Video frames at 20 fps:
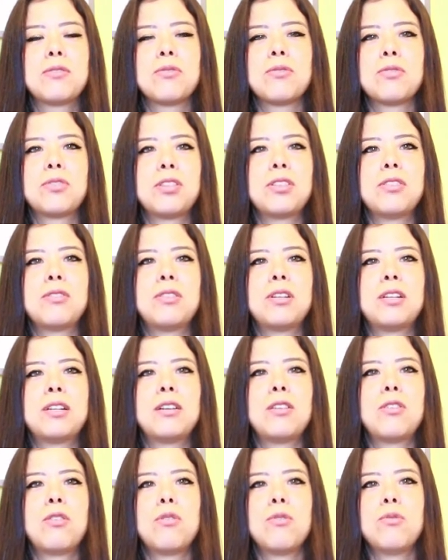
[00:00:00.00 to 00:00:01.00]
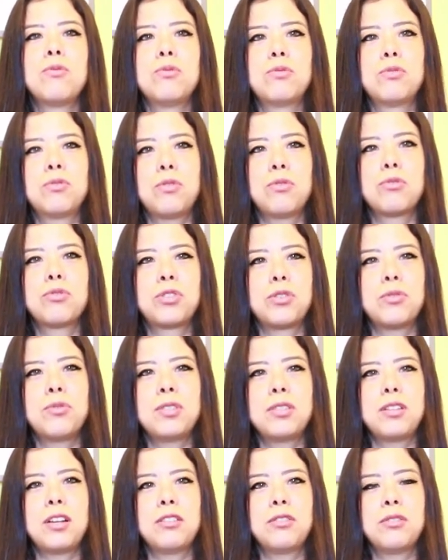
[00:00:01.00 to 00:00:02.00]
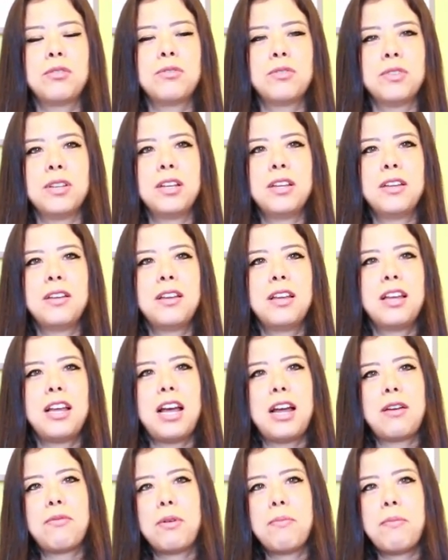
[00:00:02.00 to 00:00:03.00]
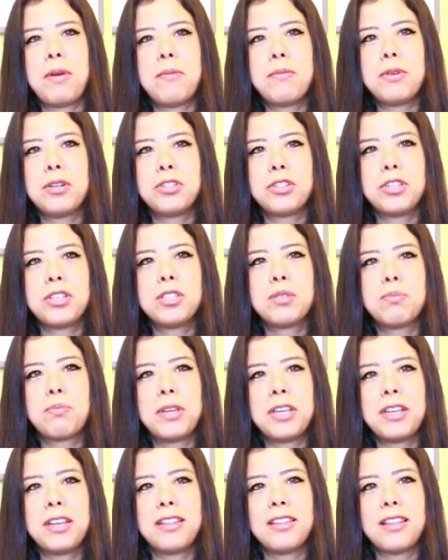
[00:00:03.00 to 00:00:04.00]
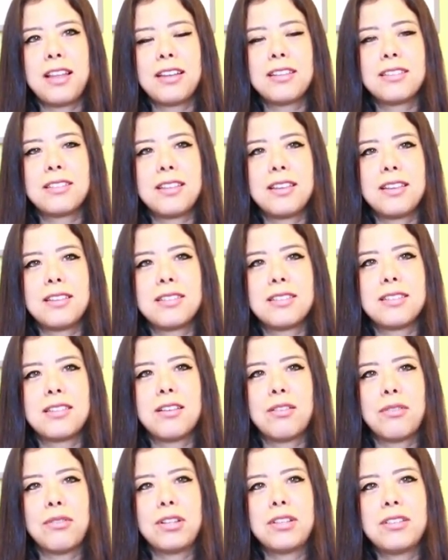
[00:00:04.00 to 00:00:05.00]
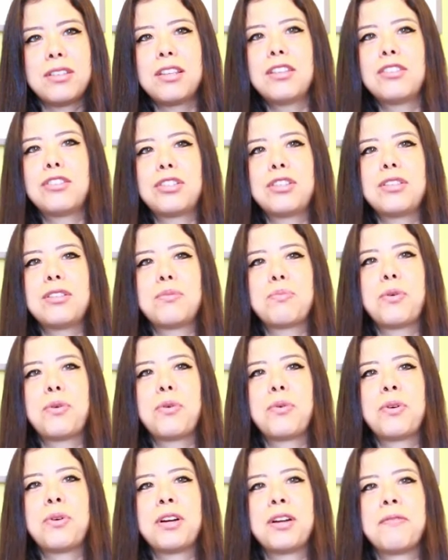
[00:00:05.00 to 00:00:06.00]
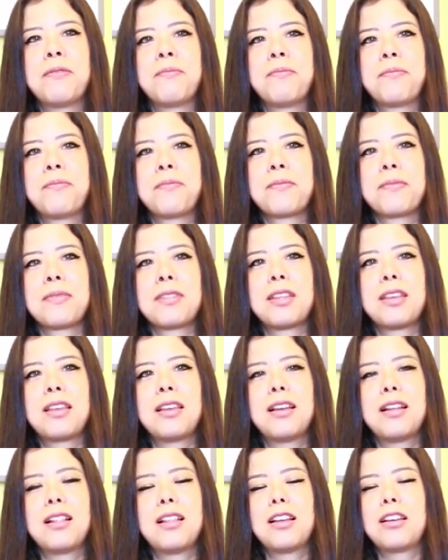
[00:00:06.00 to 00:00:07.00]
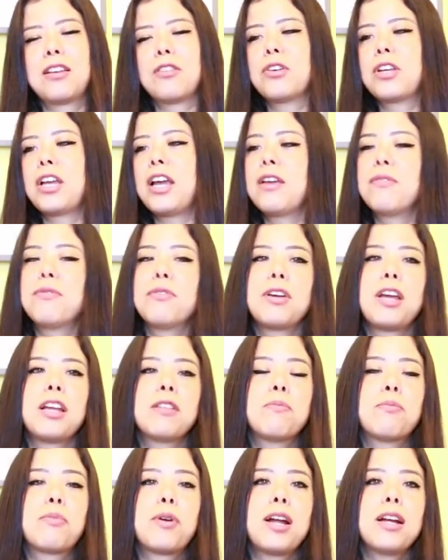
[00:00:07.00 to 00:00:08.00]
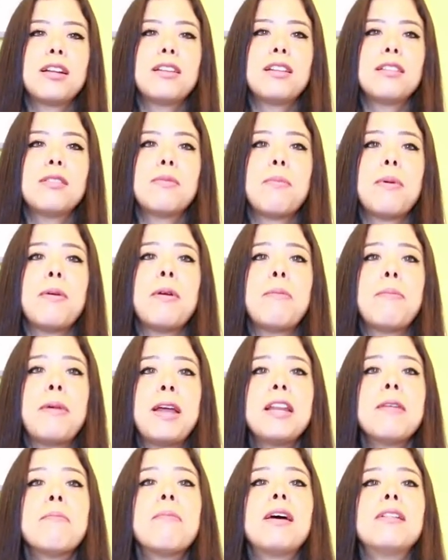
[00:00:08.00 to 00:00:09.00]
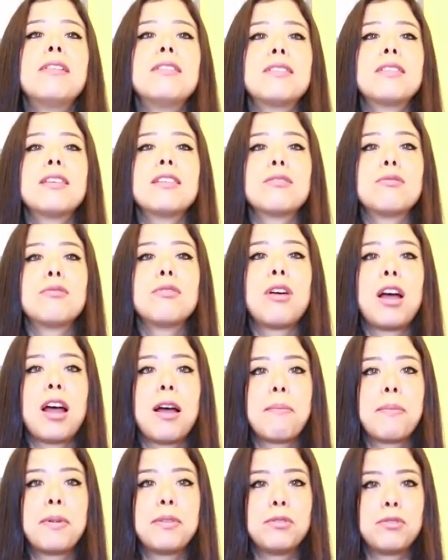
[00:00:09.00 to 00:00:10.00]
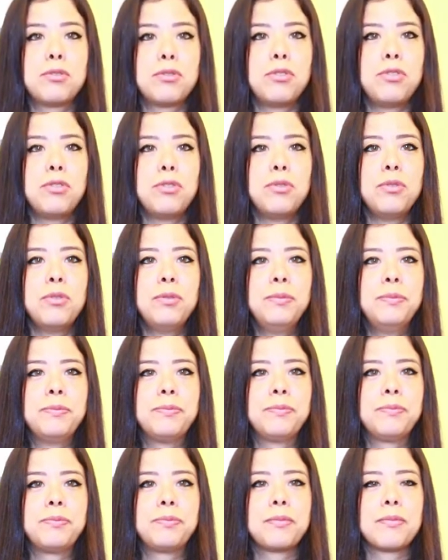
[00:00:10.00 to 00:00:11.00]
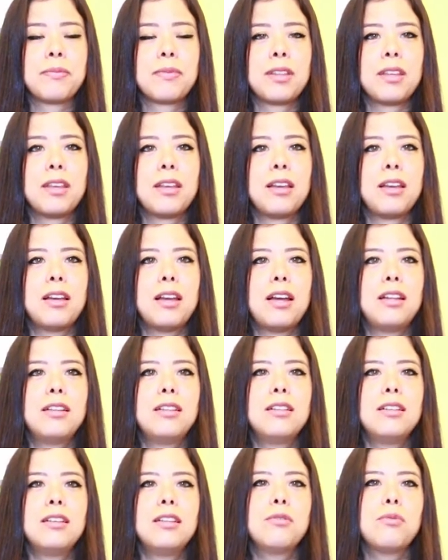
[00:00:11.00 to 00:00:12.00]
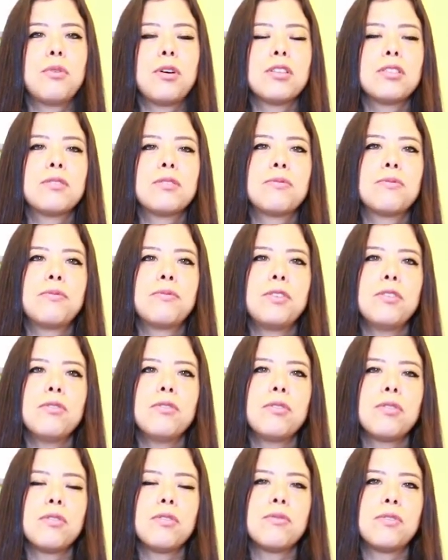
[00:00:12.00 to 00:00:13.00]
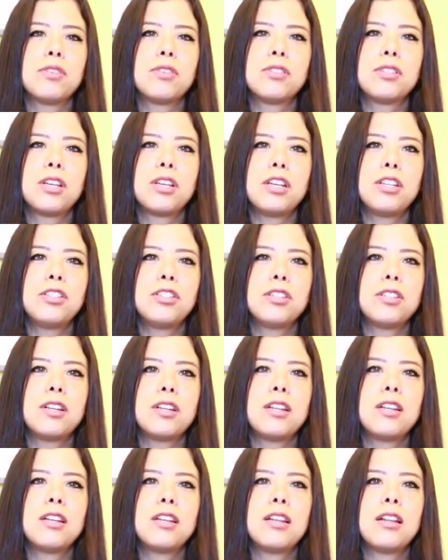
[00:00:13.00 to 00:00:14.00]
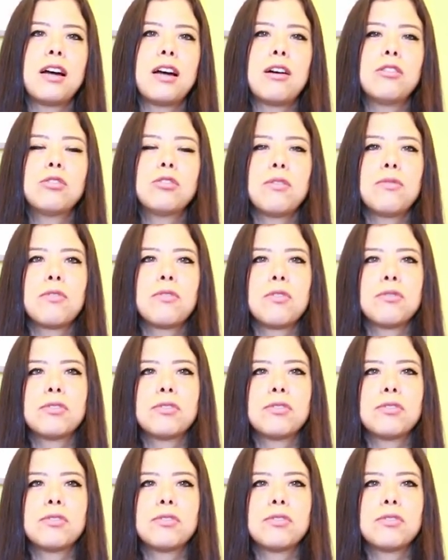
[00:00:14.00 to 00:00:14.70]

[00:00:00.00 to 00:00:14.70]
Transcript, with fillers: It's considered a low social status. I remember she speaking like this. The only thing she spoke, like, okay, if you get pregnant, many bad things will happen to you and uh, it was few conversation and out of